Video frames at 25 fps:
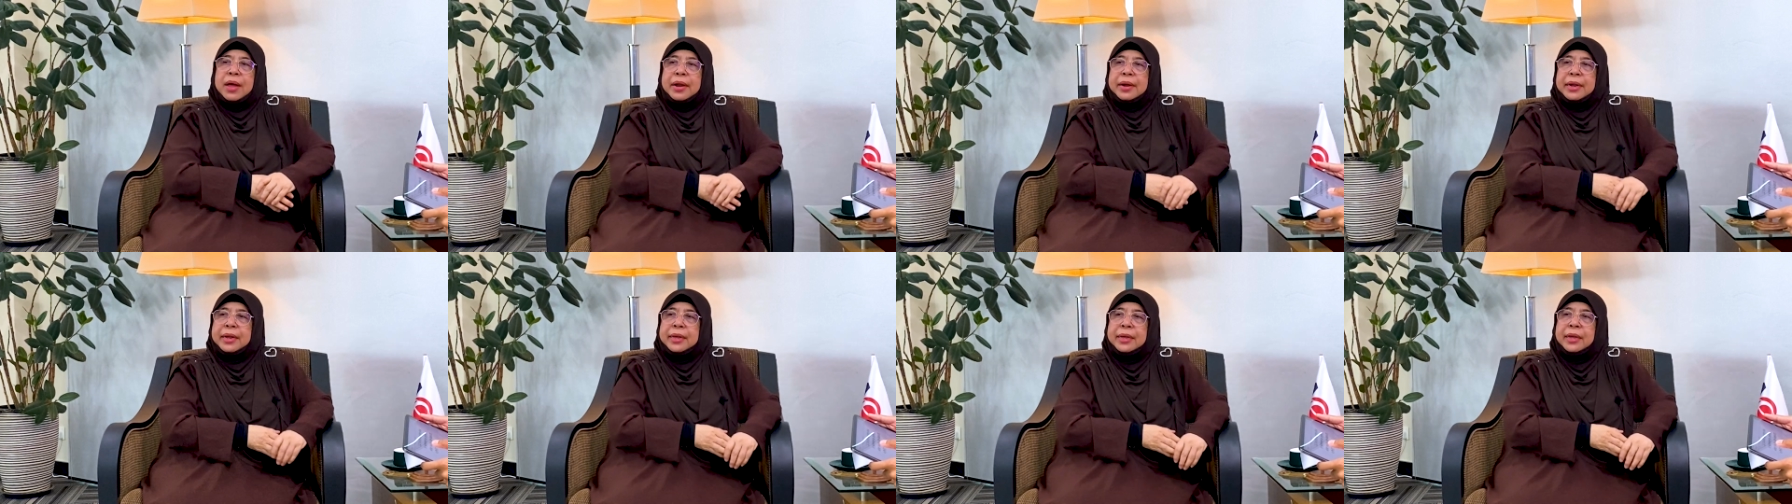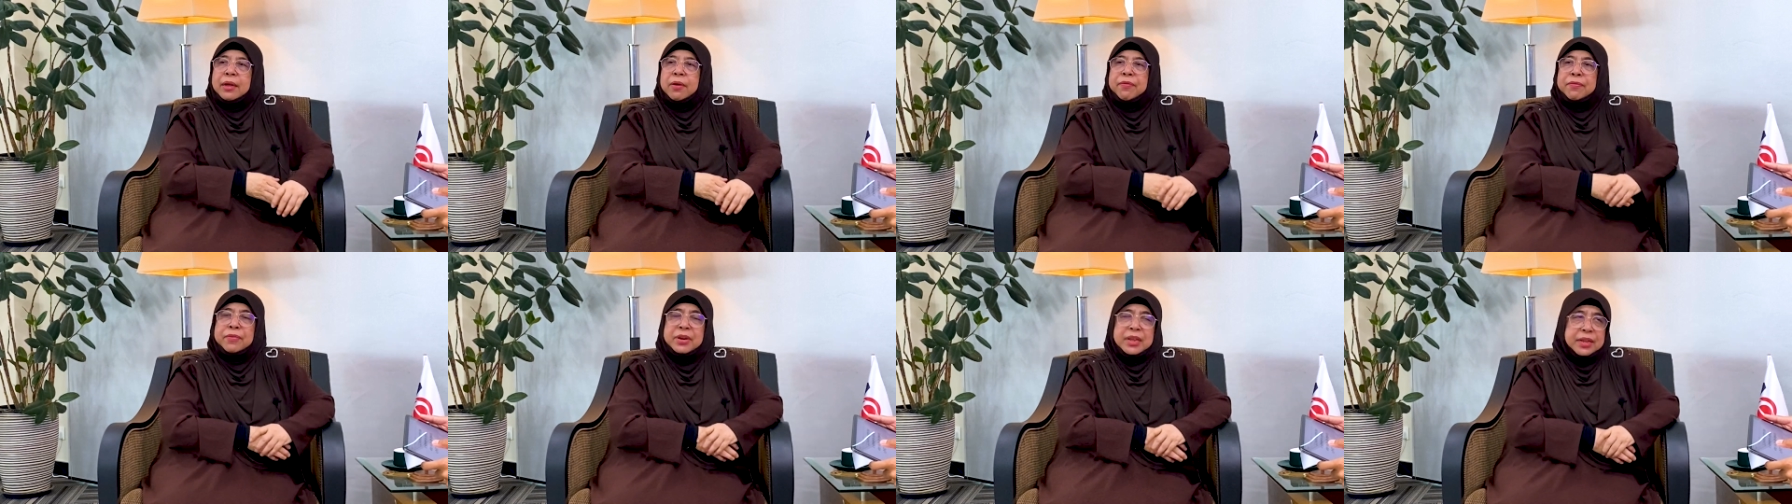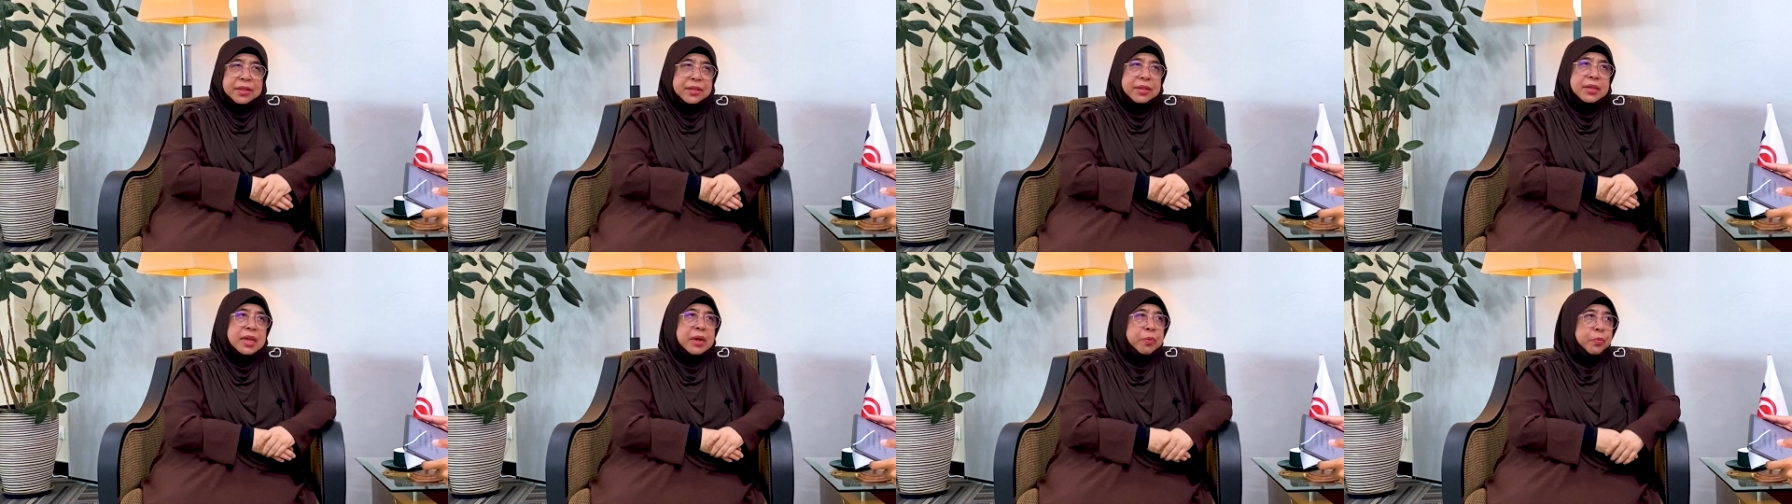hierarchy of
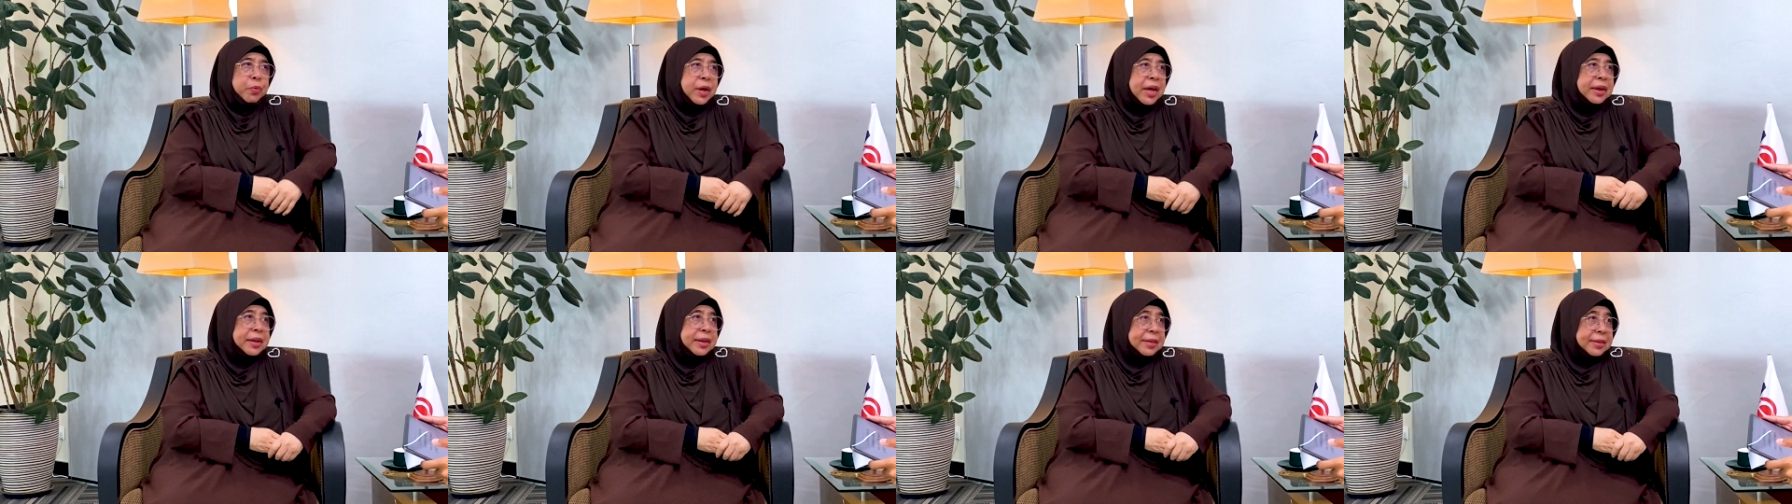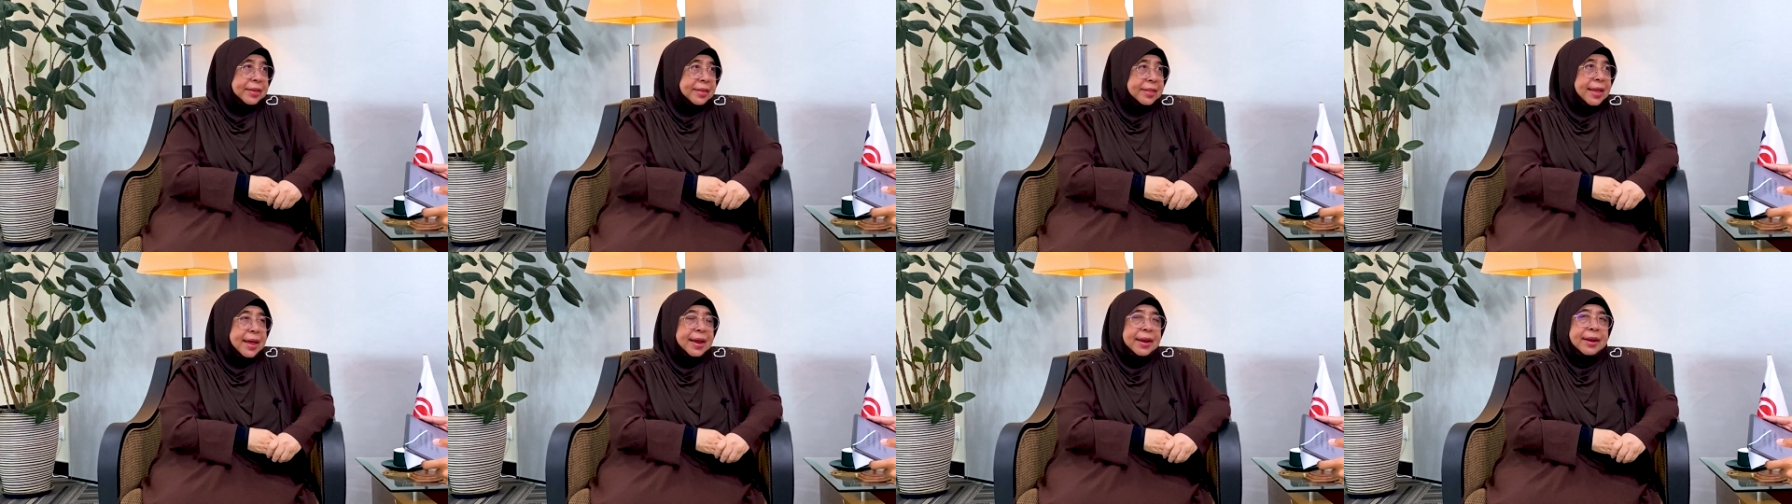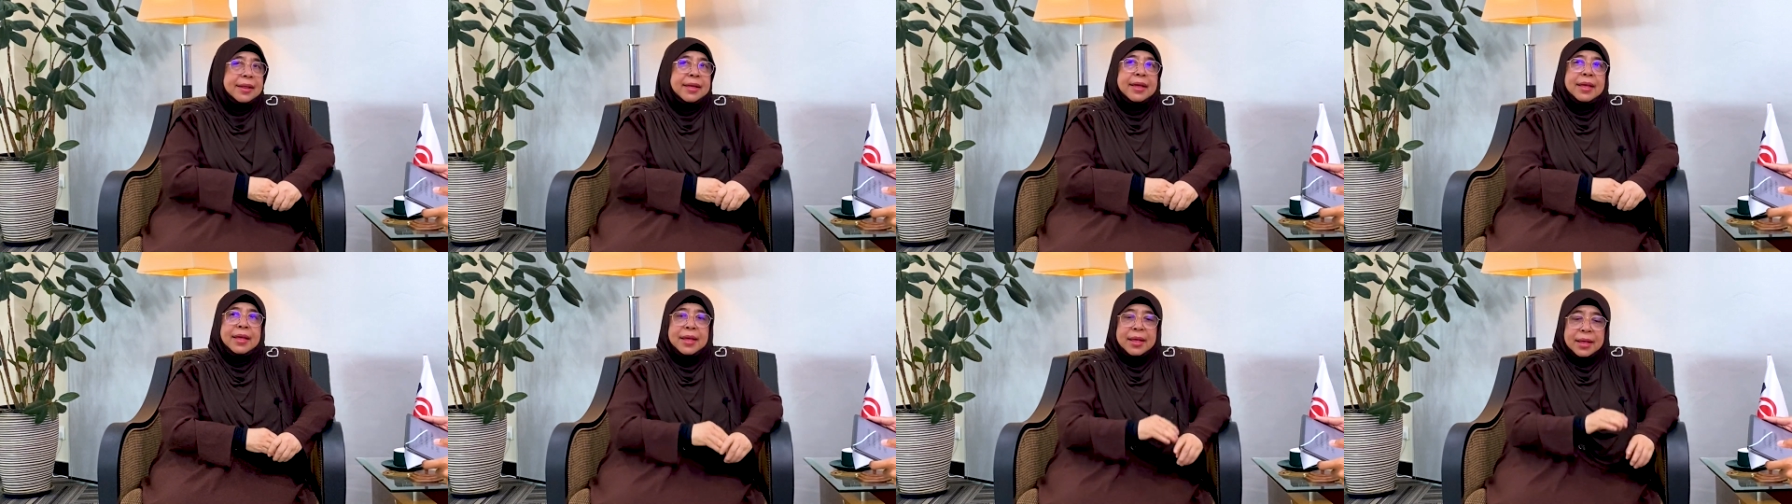needs, then we
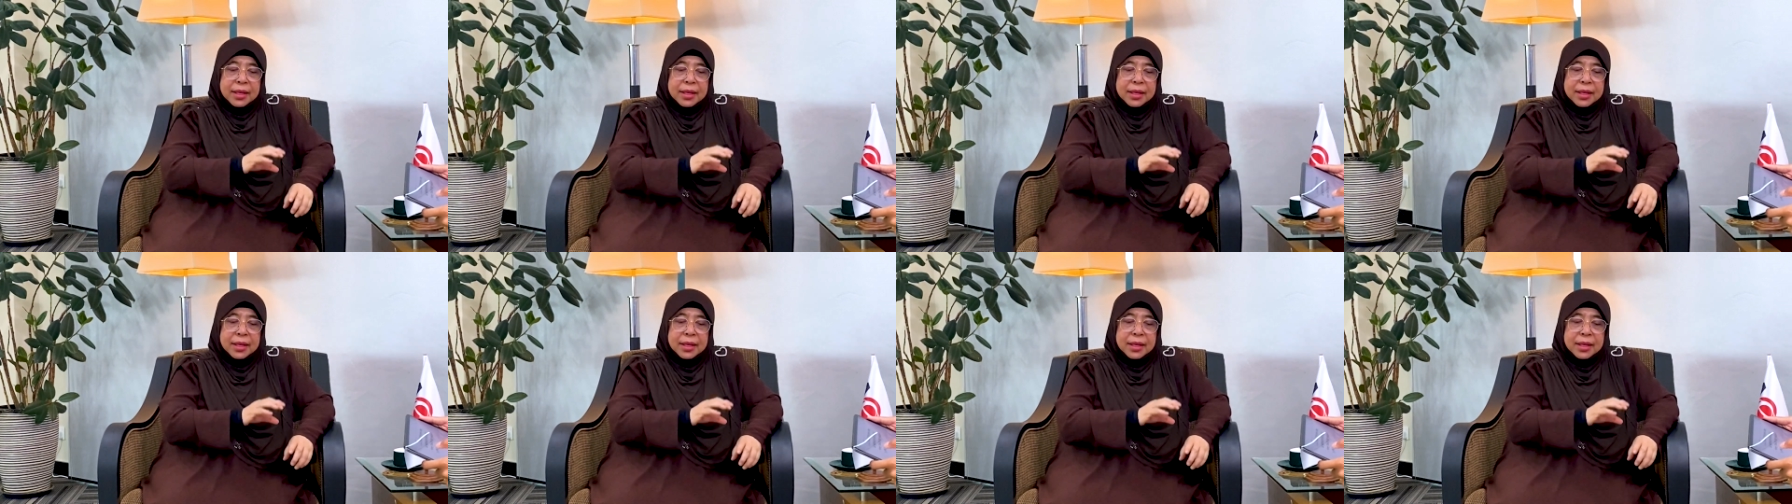understand